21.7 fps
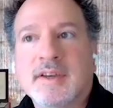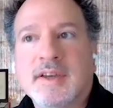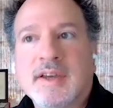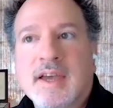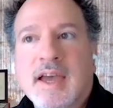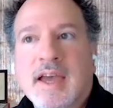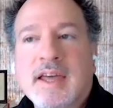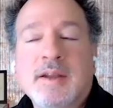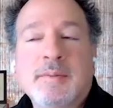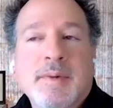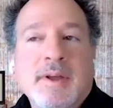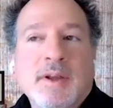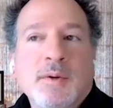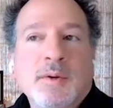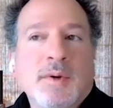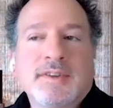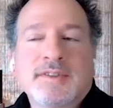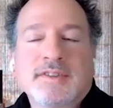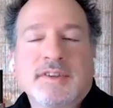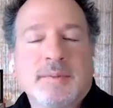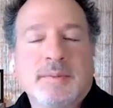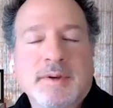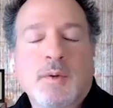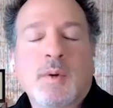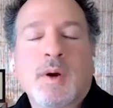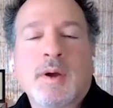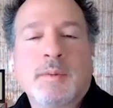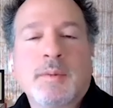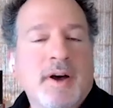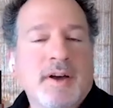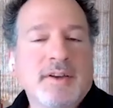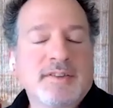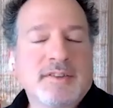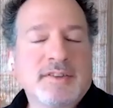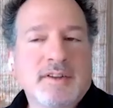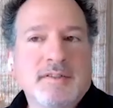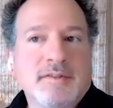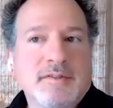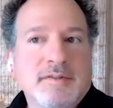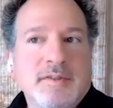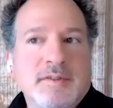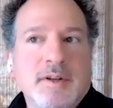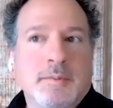and in many ways could be quite
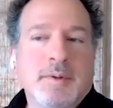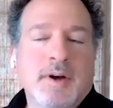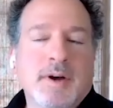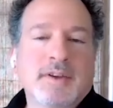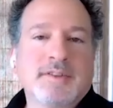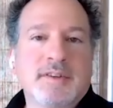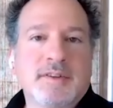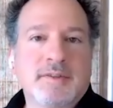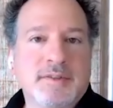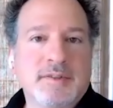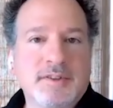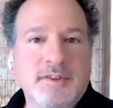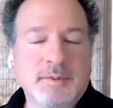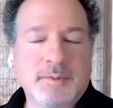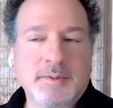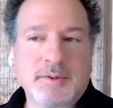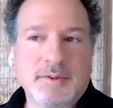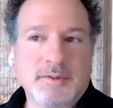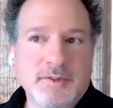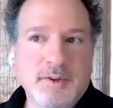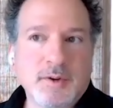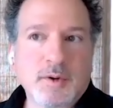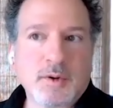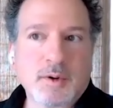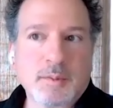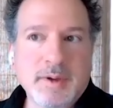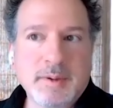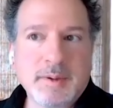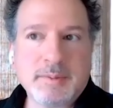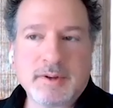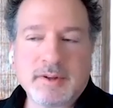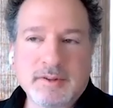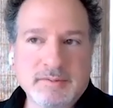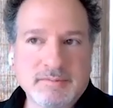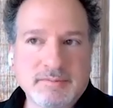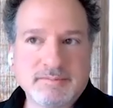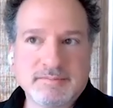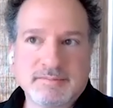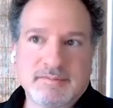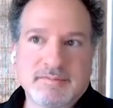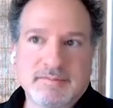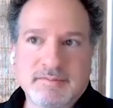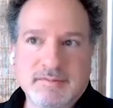positive, you know, positive in terms of fewer people
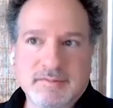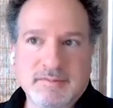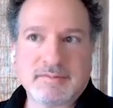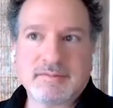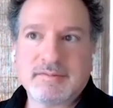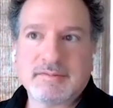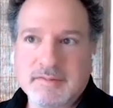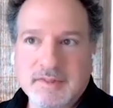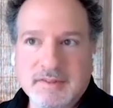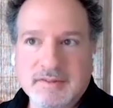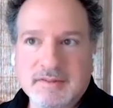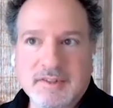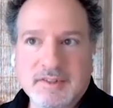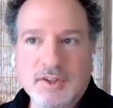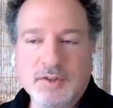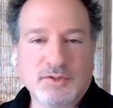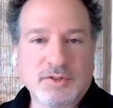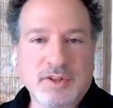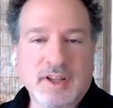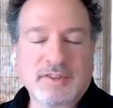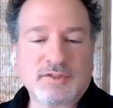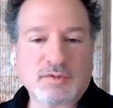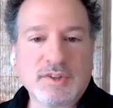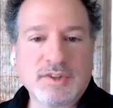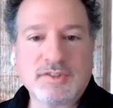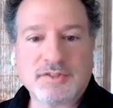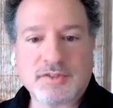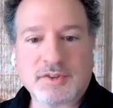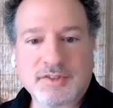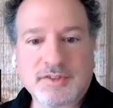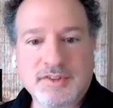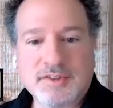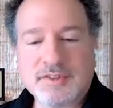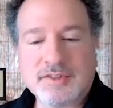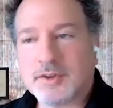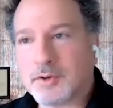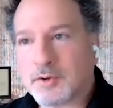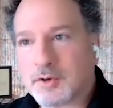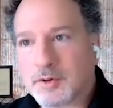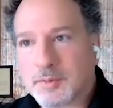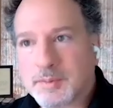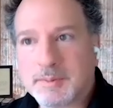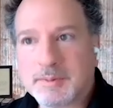use less resources,
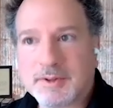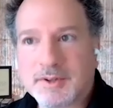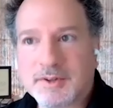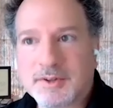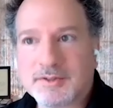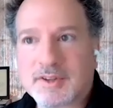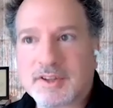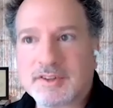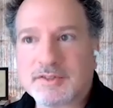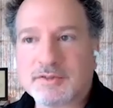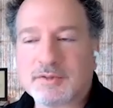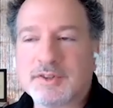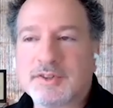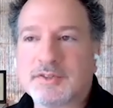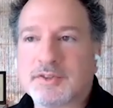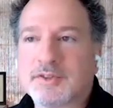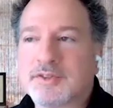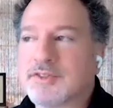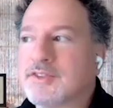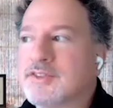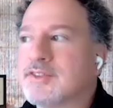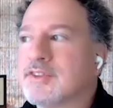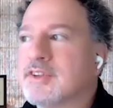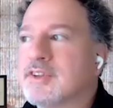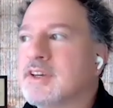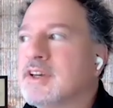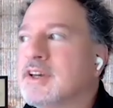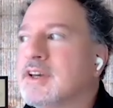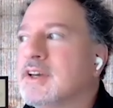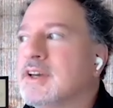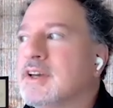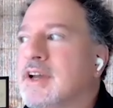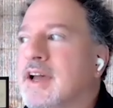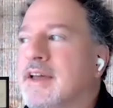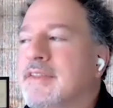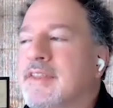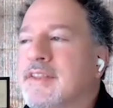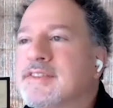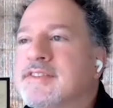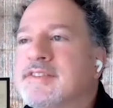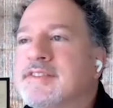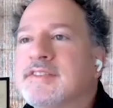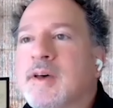older people use less resources, and
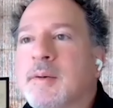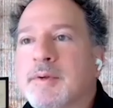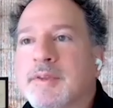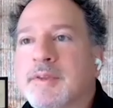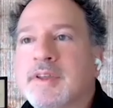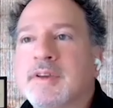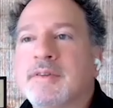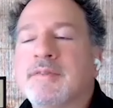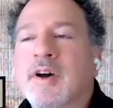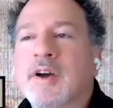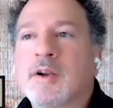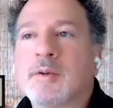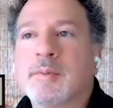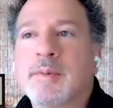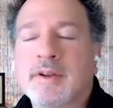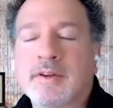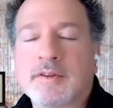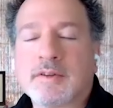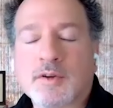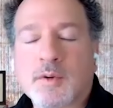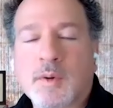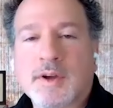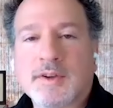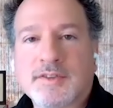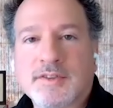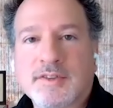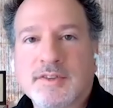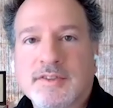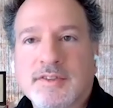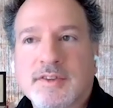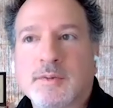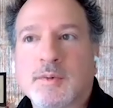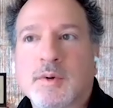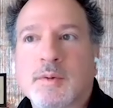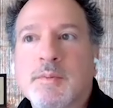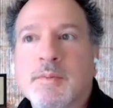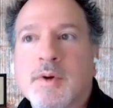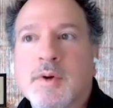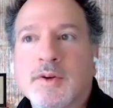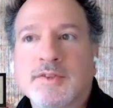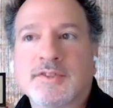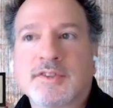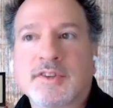that some of the environmental questions that we're
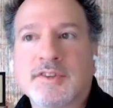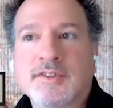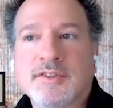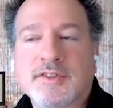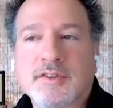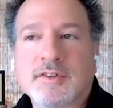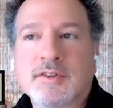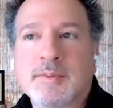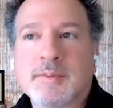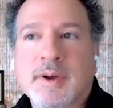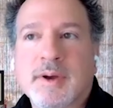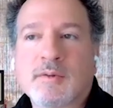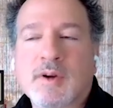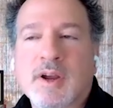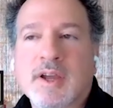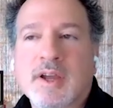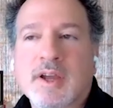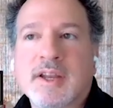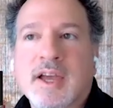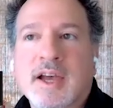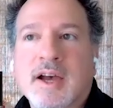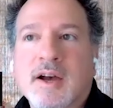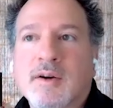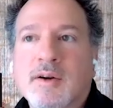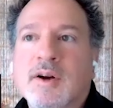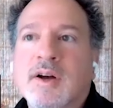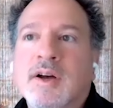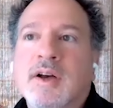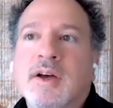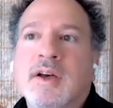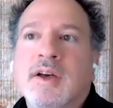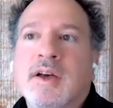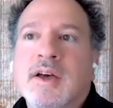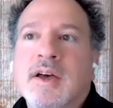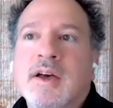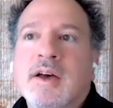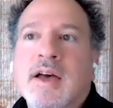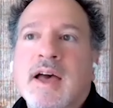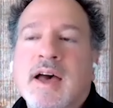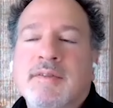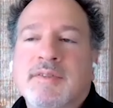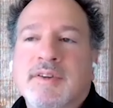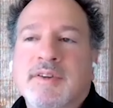most concerned about right now
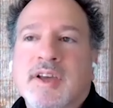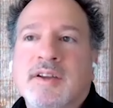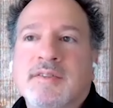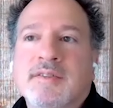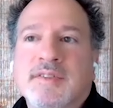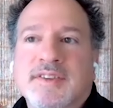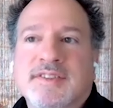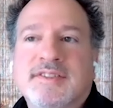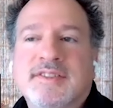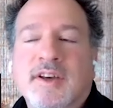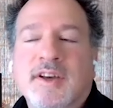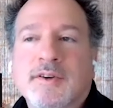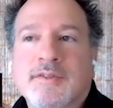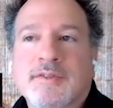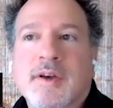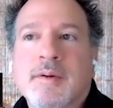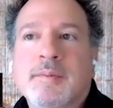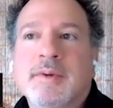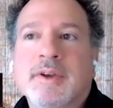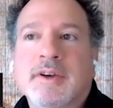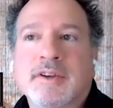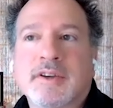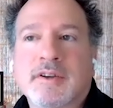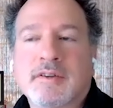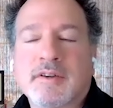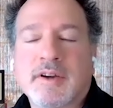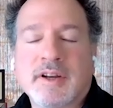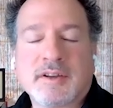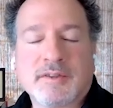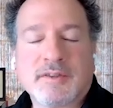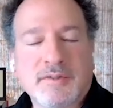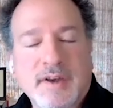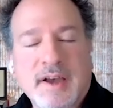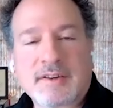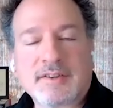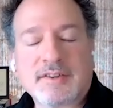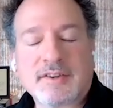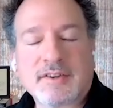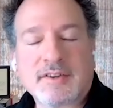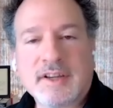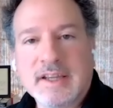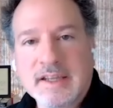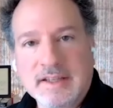have a kind of a self ameliorating
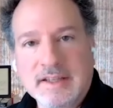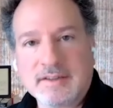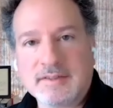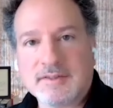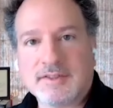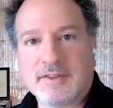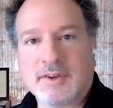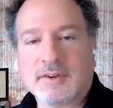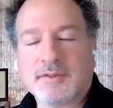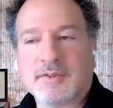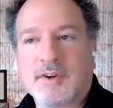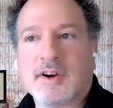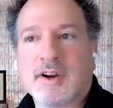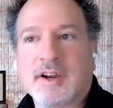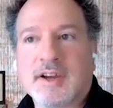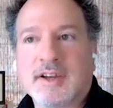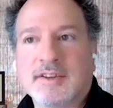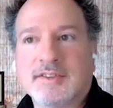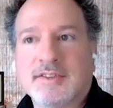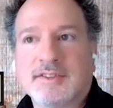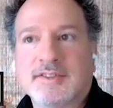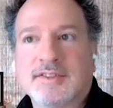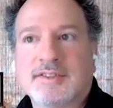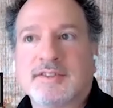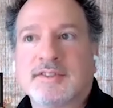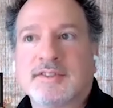factor insofar as